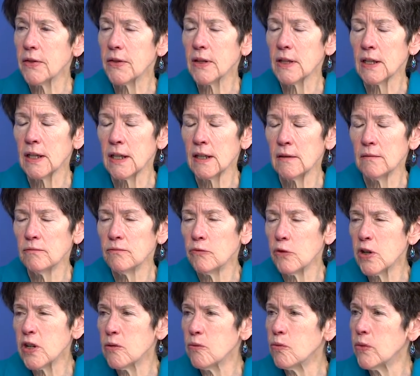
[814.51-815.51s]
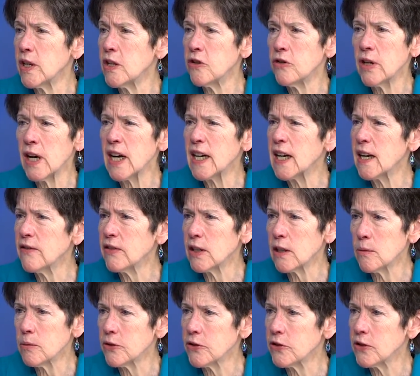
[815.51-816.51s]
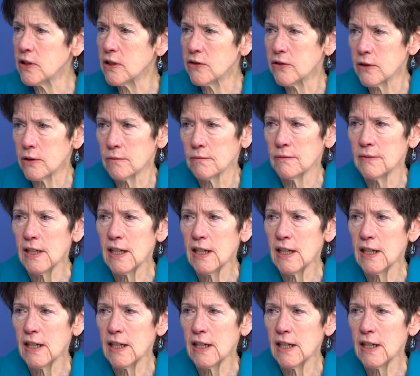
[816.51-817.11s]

um, we, when you're not having a procedure,